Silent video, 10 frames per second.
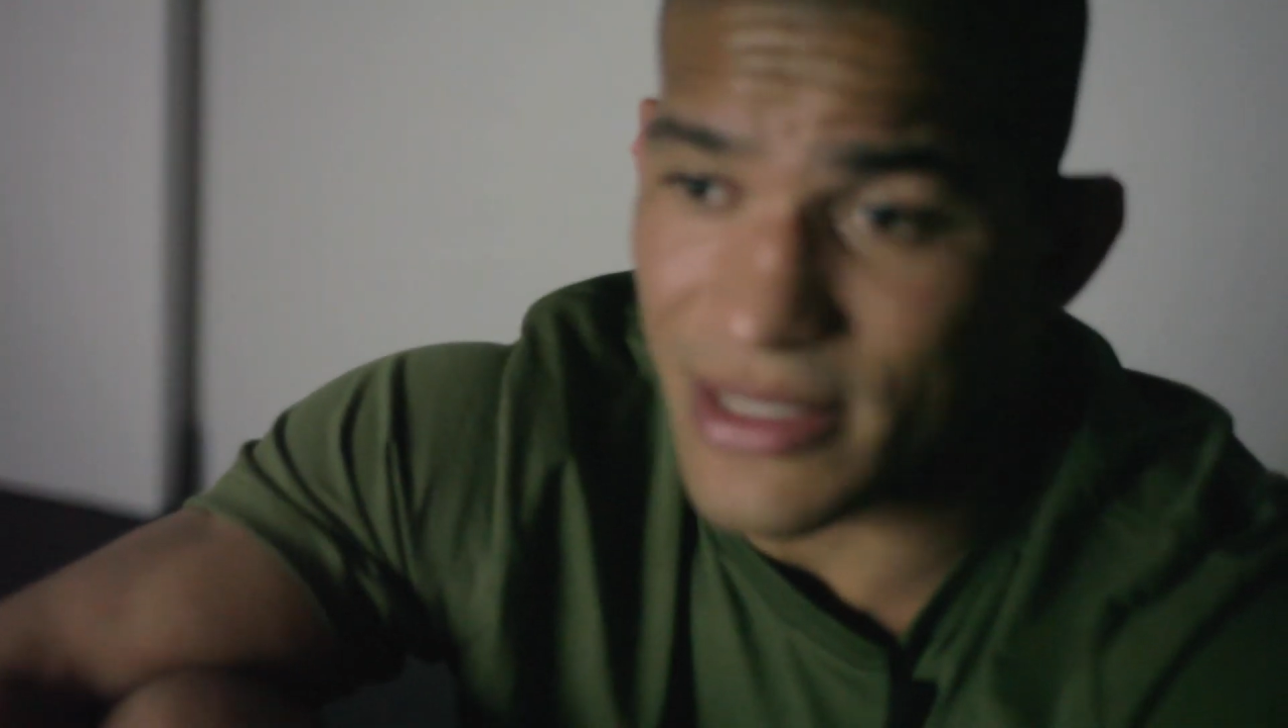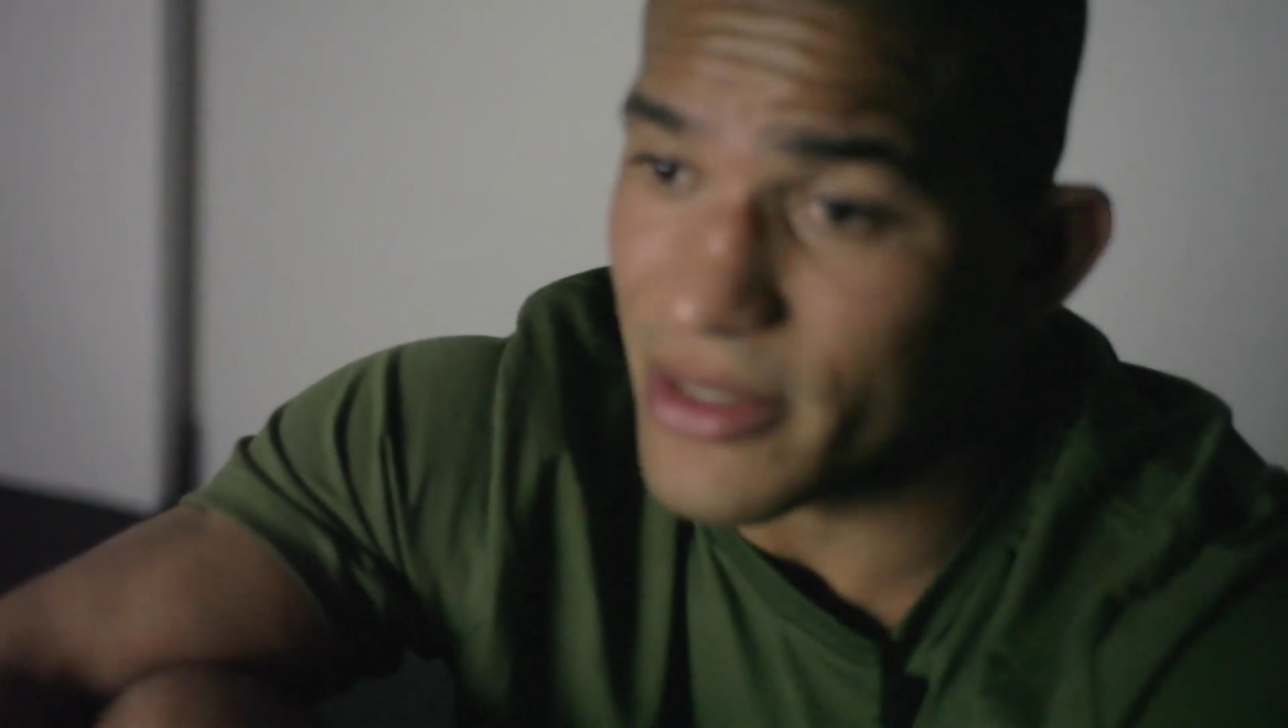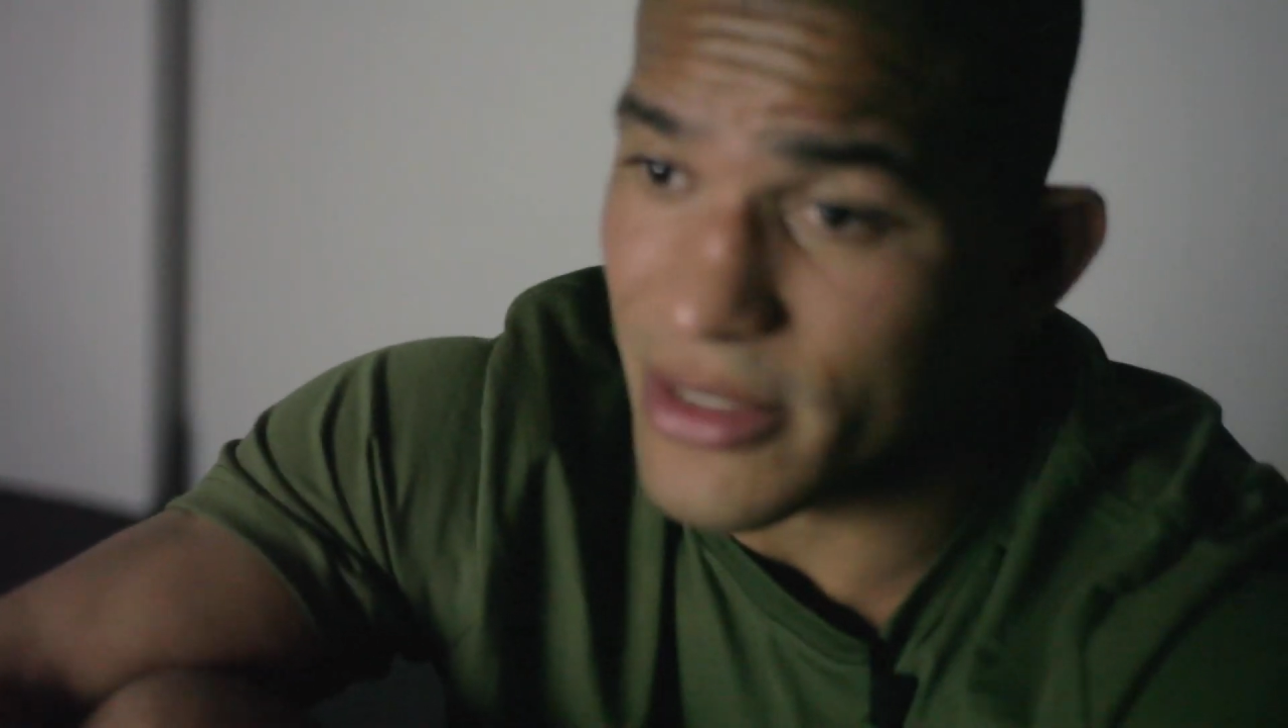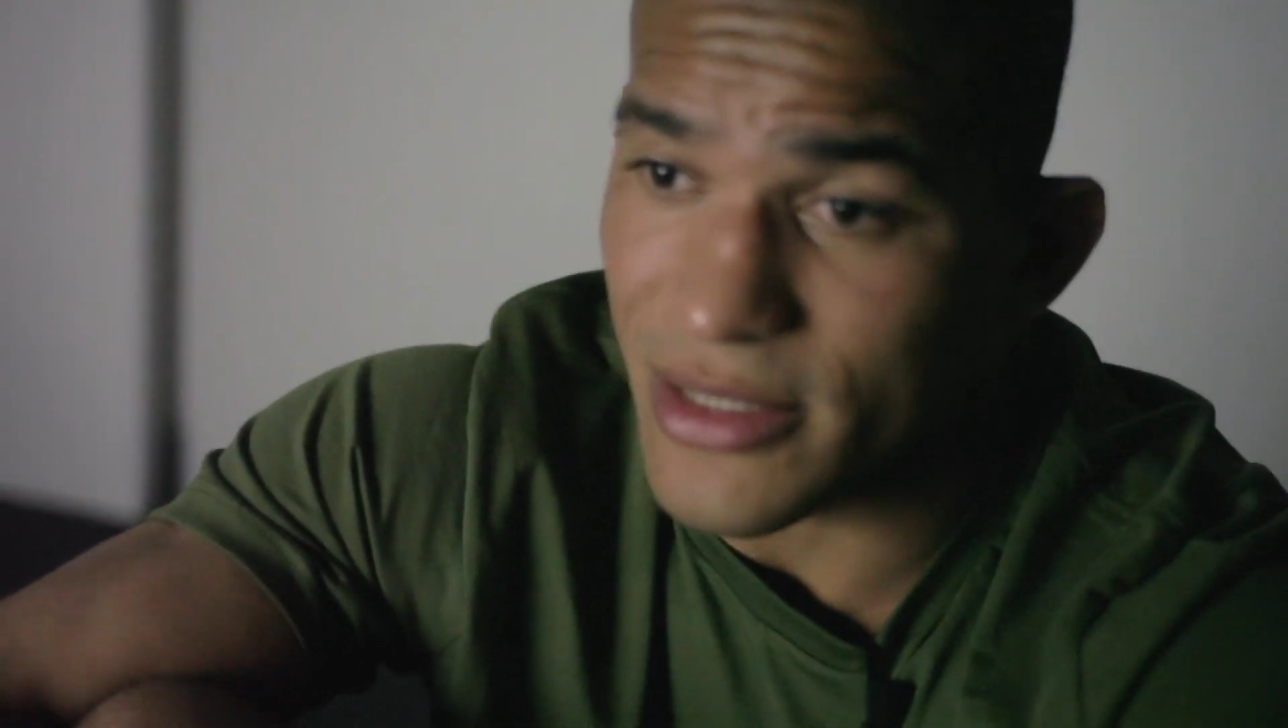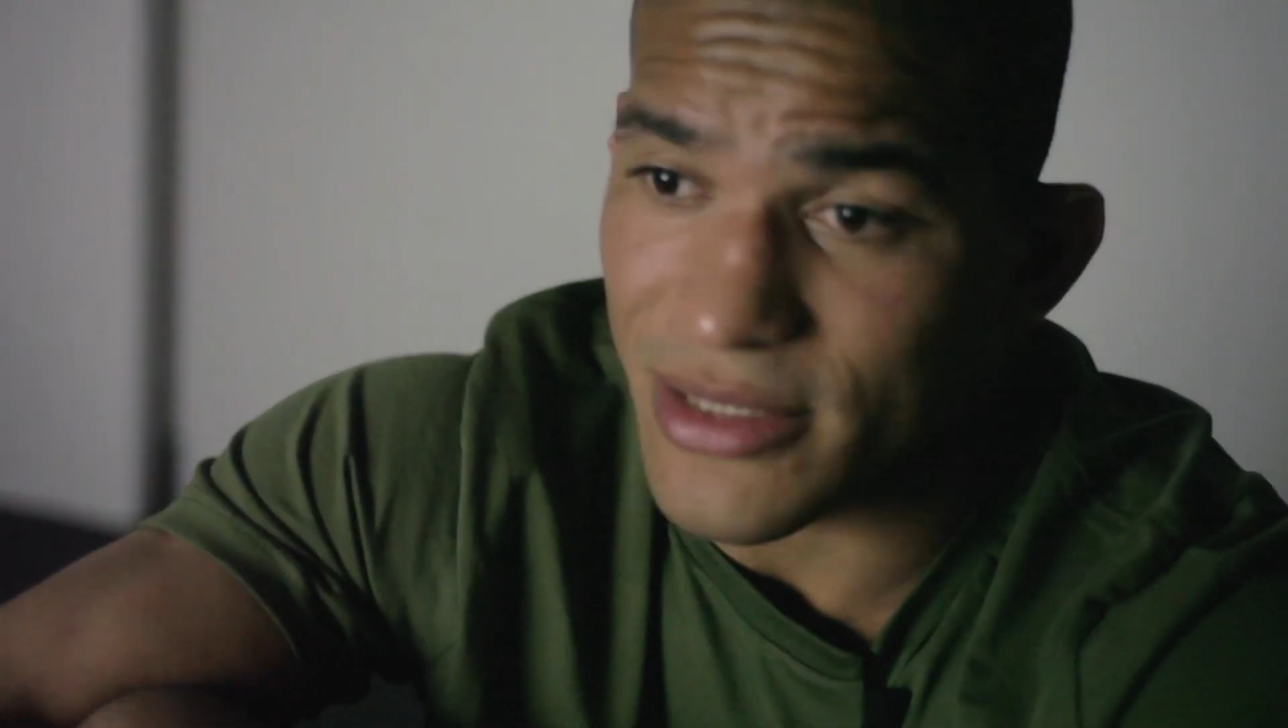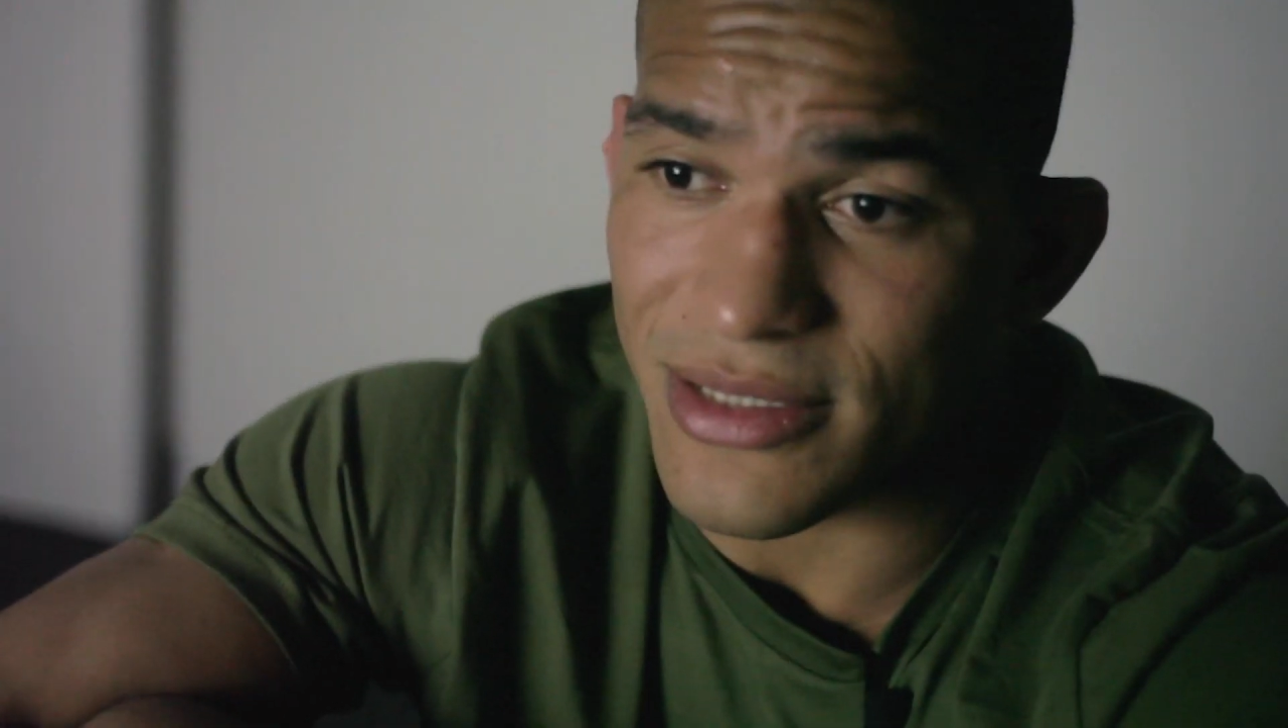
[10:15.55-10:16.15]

literally